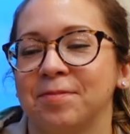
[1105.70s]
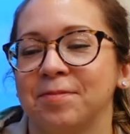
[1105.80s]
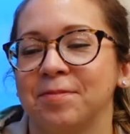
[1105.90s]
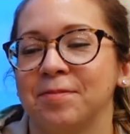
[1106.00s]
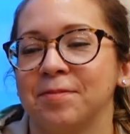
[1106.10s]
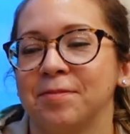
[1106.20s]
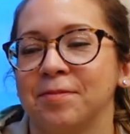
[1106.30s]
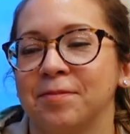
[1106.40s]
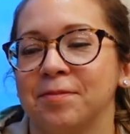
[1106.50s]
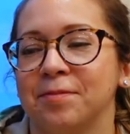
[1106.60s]

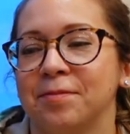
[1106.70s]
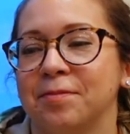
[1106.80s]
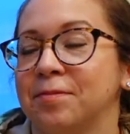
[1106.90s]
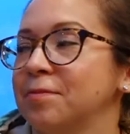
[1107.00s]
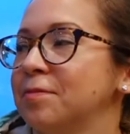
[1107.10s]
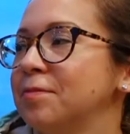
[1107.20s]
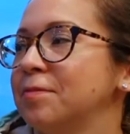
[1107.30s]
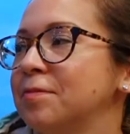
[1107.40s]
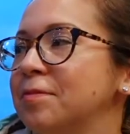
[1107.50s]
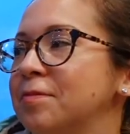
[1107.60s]

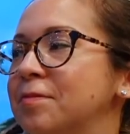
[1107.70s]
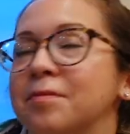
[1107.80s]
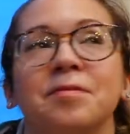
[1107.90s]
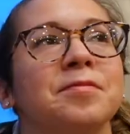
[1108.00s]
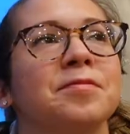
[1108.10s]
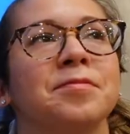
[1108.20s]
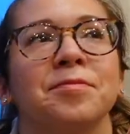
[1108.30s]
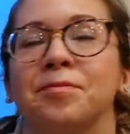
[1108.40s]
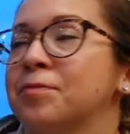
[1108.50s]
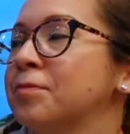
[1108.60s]

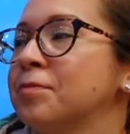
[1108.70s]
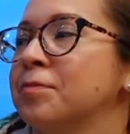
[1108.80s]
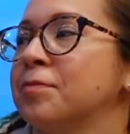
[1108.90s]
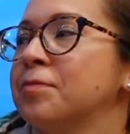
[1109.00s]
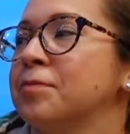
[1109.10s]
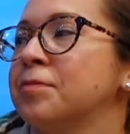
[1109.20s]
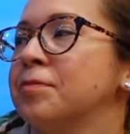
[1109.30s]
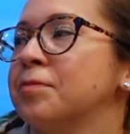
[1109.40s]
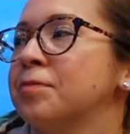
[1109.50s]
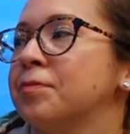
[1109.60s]

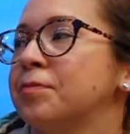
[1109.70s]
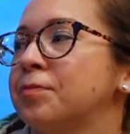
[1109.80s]
[no speech]